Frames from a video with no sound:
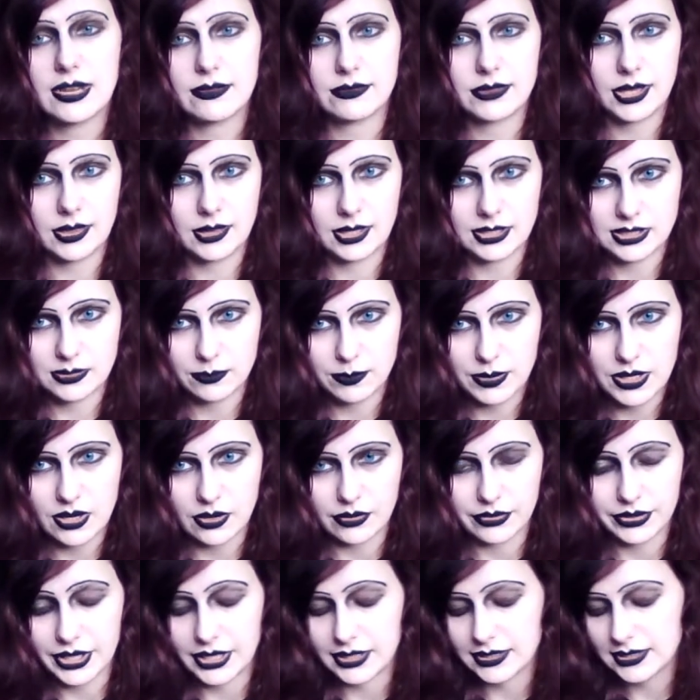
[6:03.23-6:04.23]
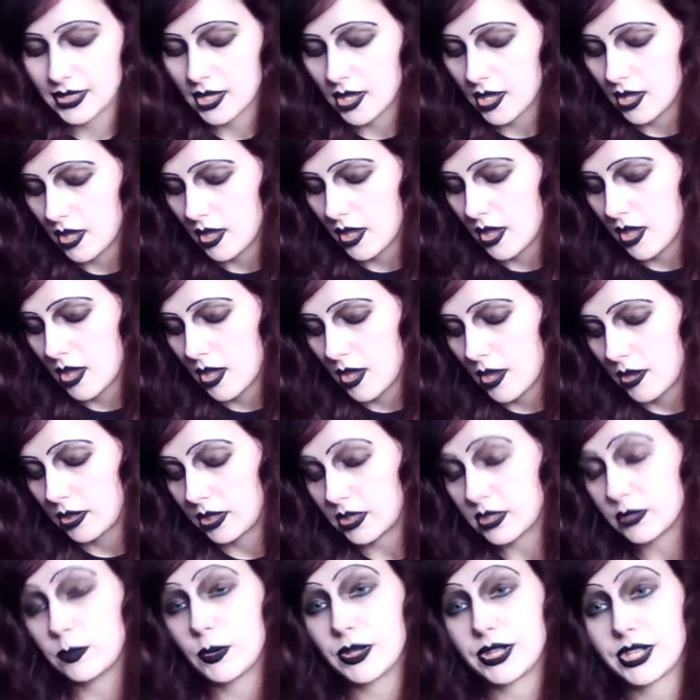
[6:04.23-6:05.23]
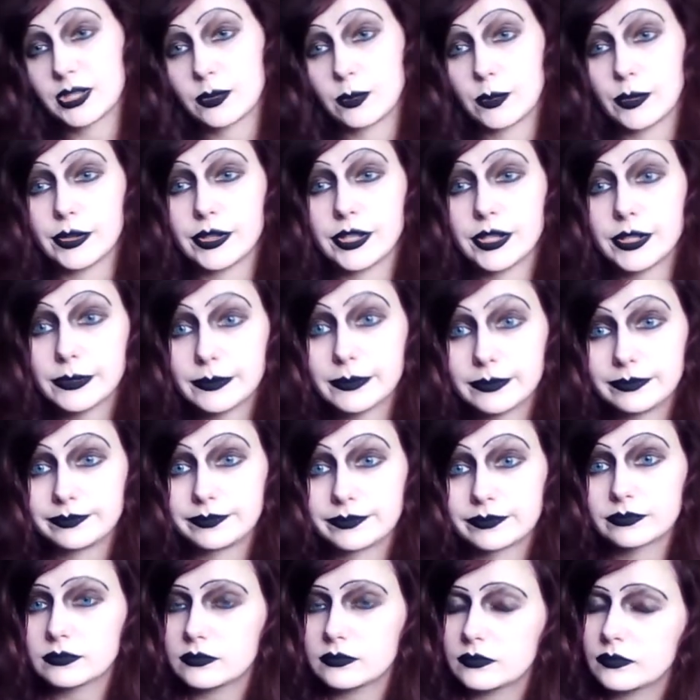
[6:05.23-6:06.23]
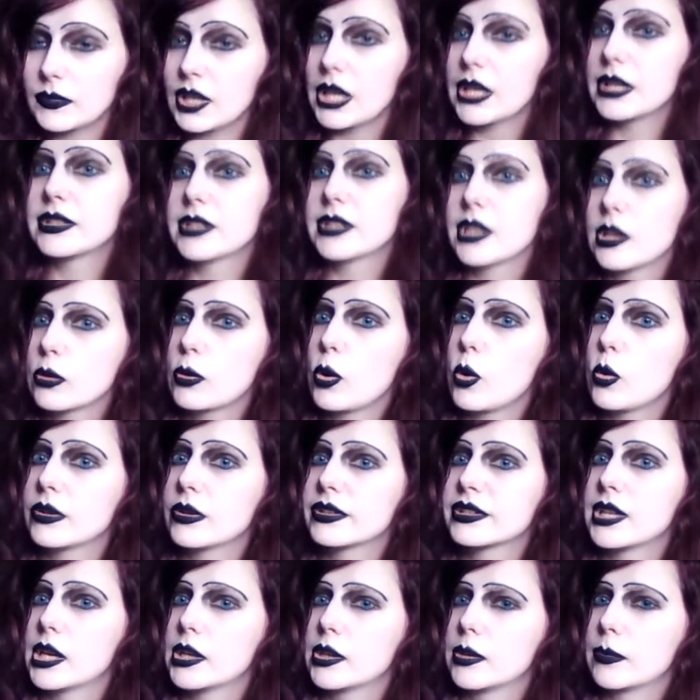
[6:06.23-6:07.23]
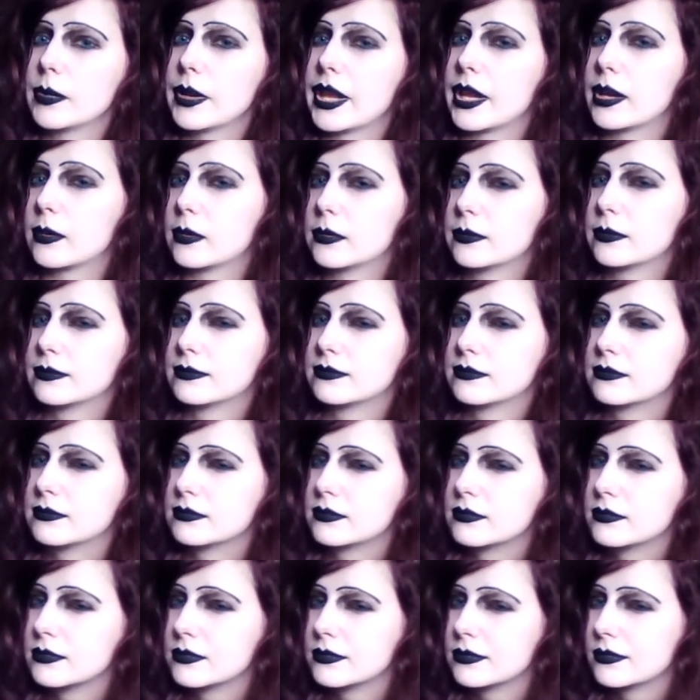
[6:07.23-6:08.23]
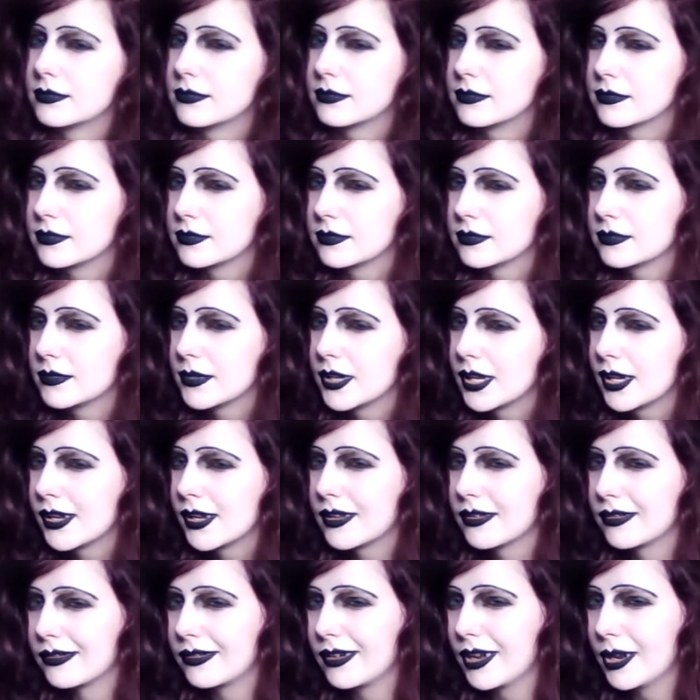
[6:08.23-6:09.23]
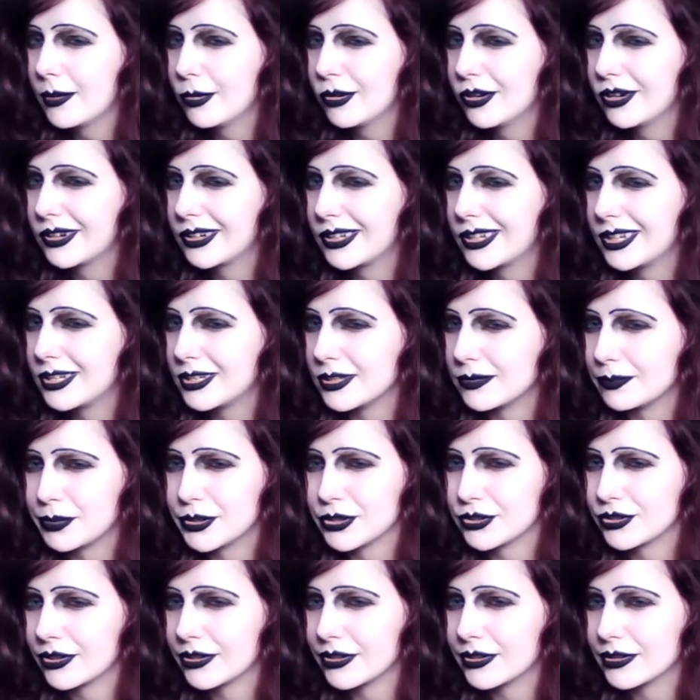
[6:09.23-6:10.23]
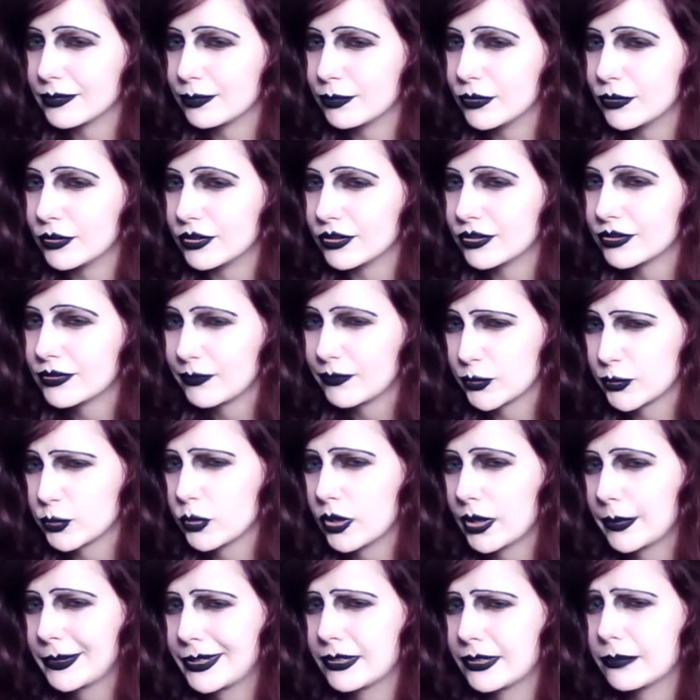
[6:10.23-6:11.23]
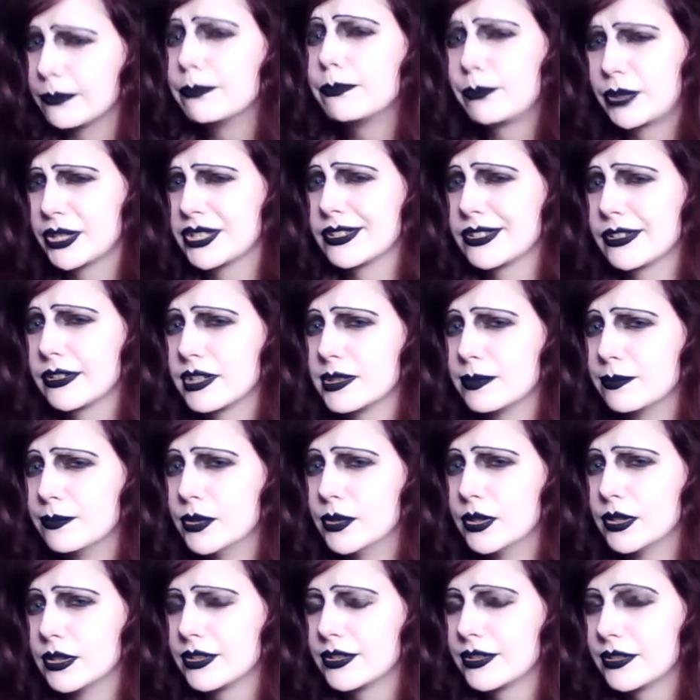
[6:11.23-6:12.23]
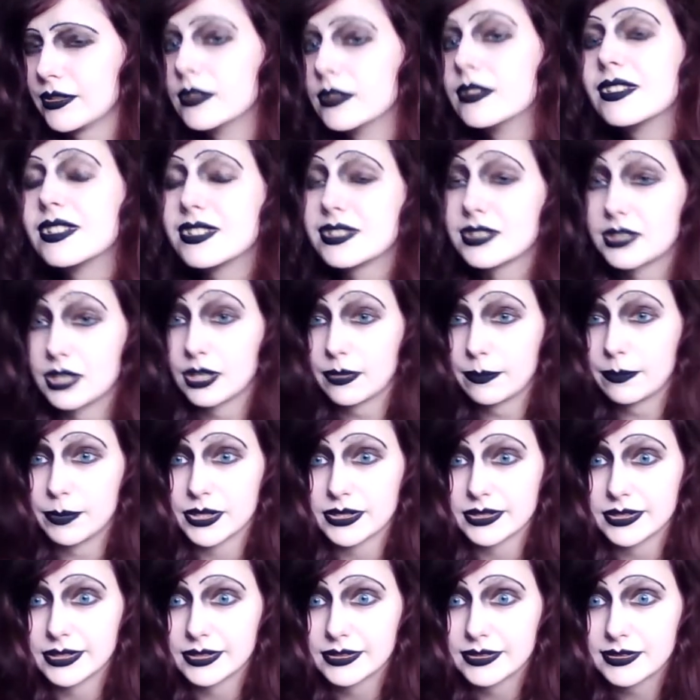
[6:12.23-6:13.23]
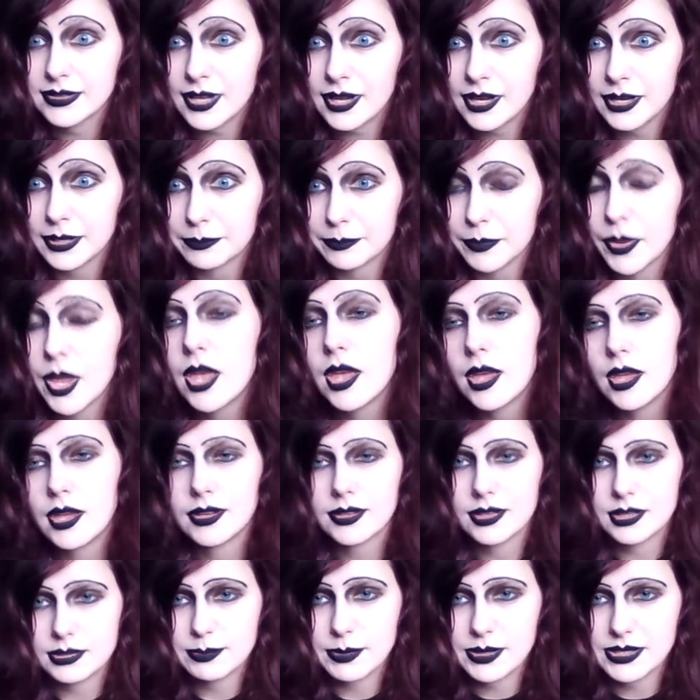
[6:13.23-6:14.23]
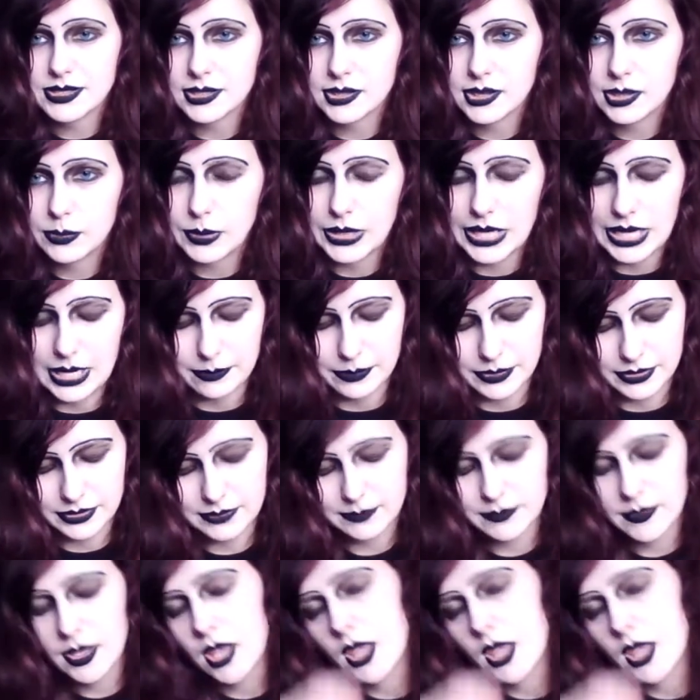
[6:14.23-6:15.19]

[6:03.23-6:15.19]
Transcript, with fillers: if they like to pee on things. Because what this will do is they'll go inside and they'll be like, the neighborhood kitties piss on this bush, so I'm gonna piss on this bush instead of pissing inside. That's basically what happens.